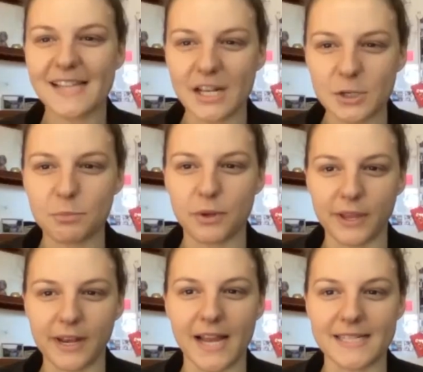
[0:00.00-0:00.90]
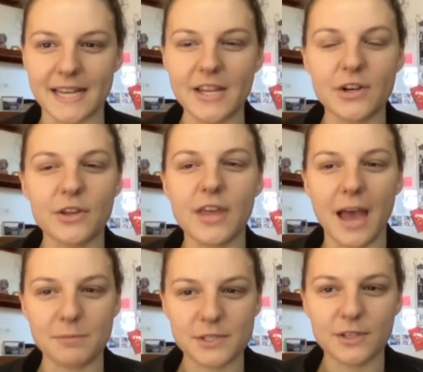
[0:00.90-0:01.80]
such a brilliant idea. The
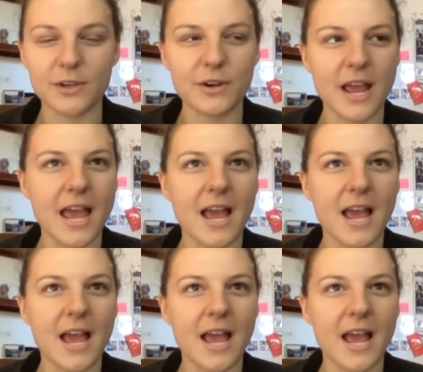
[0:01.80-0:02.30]
absolute